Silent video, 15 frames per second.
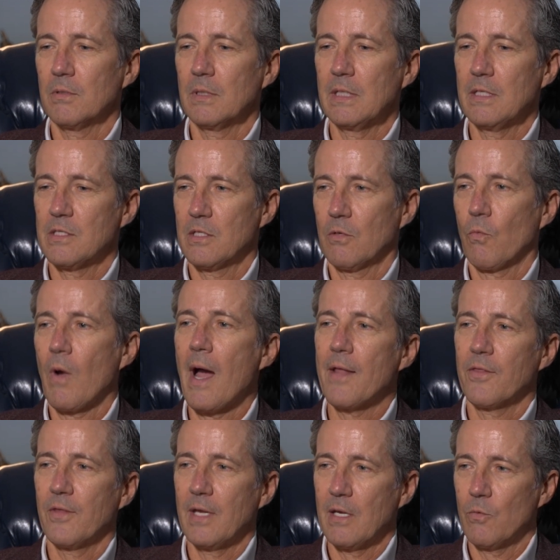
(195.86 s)
is the
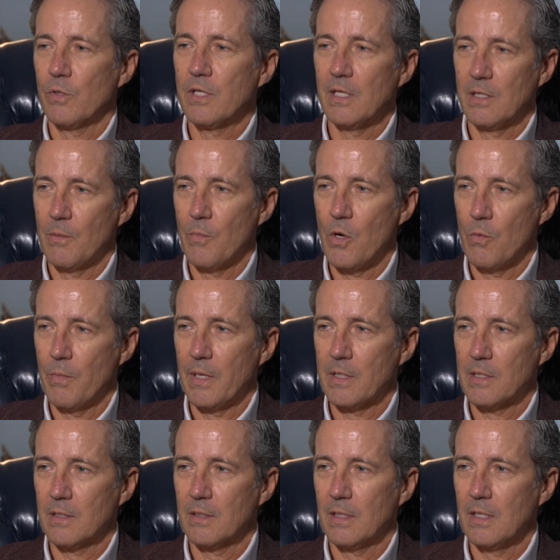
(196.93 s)
right thing within the
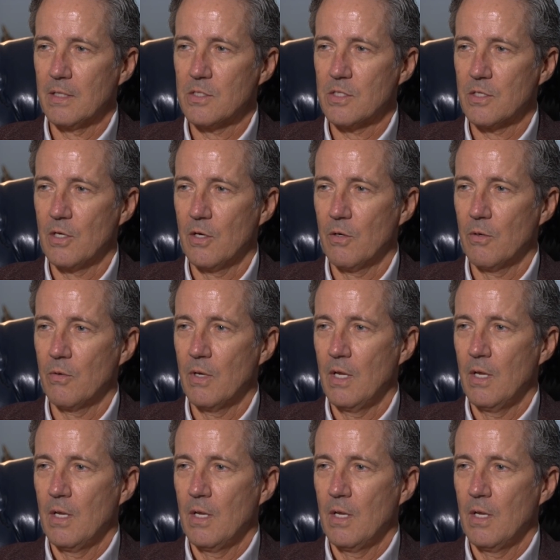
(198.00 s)
moment. And so